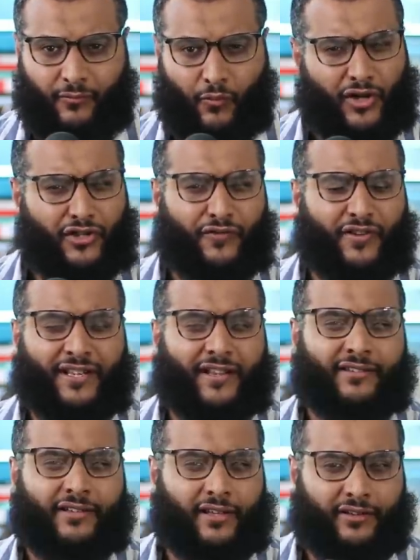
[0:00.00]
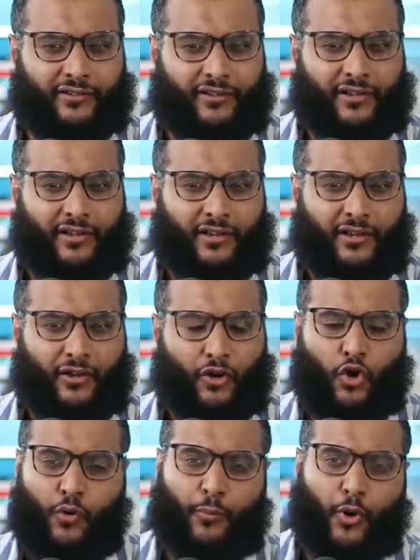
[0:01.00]
Why do you think that's the case?
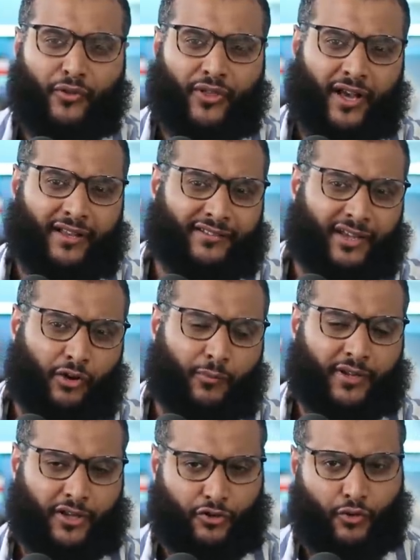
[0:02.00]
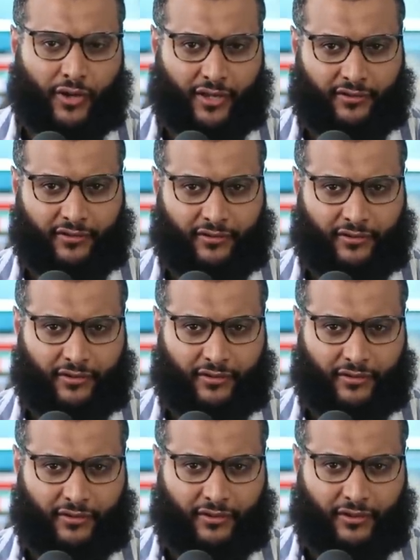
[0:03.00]
Who put that entitlement in your head?
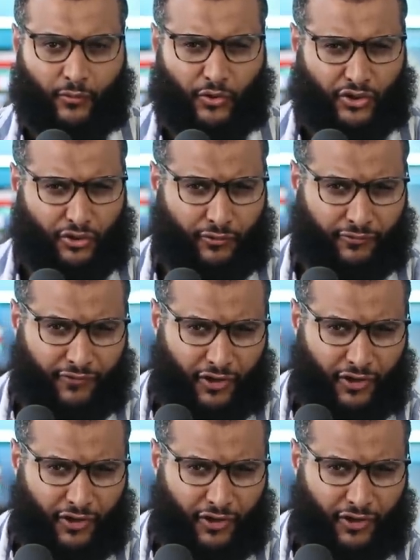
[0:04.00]
Was it your